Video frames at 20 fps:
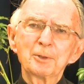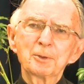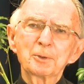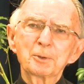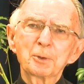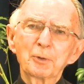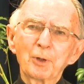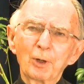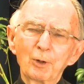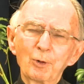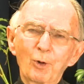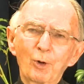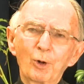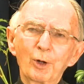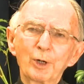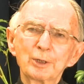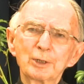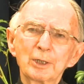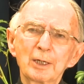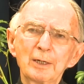to the
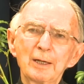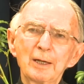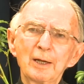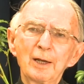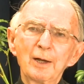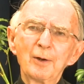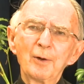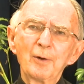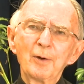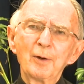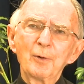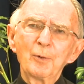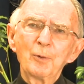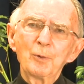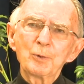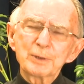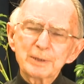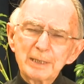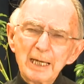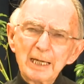Lord
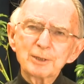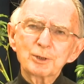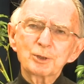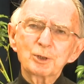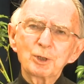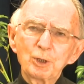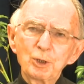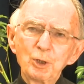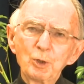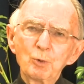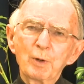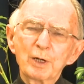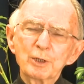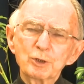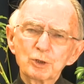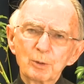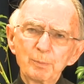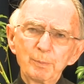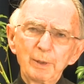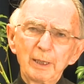who says to you and
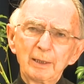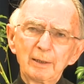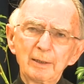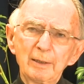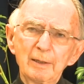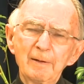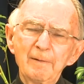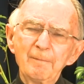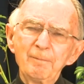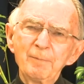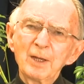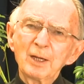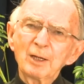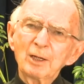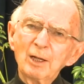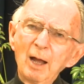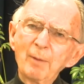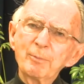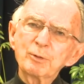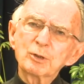to me,
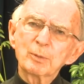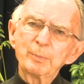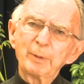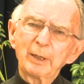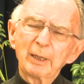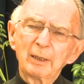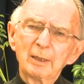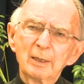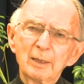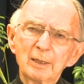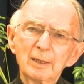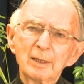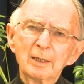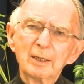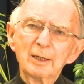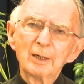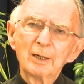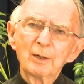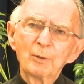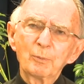come to me
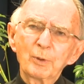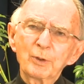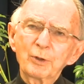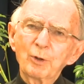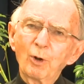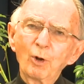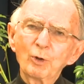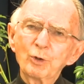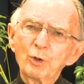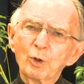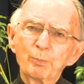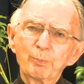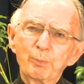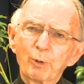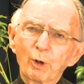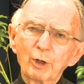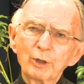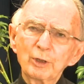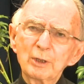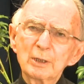with all your
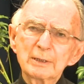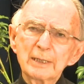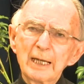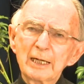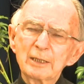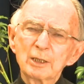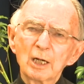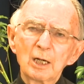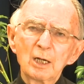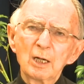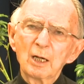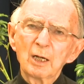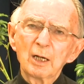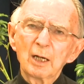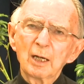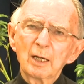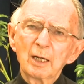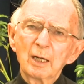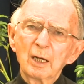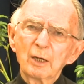burdens and
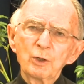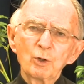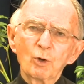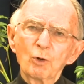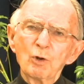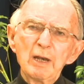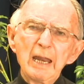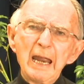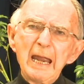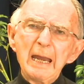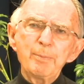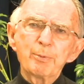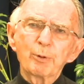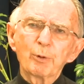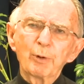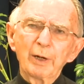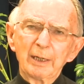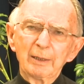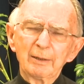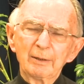your
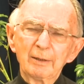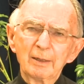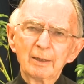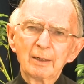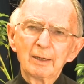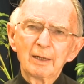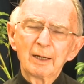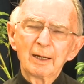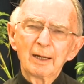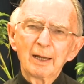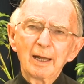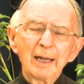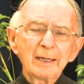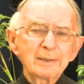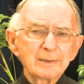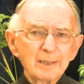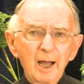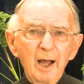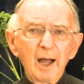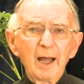laboring,
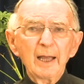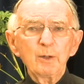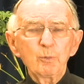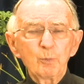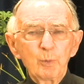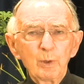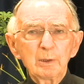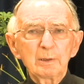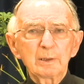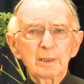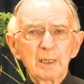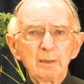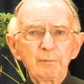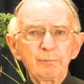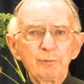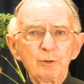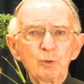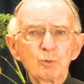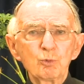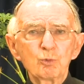and I will
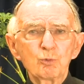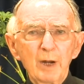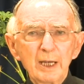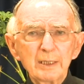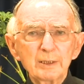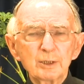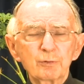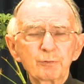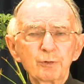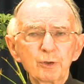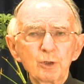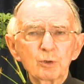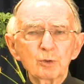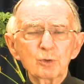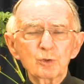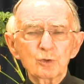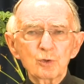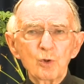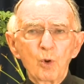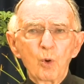give you rest for your
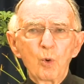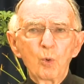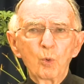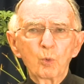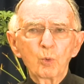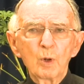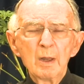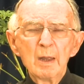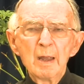soul.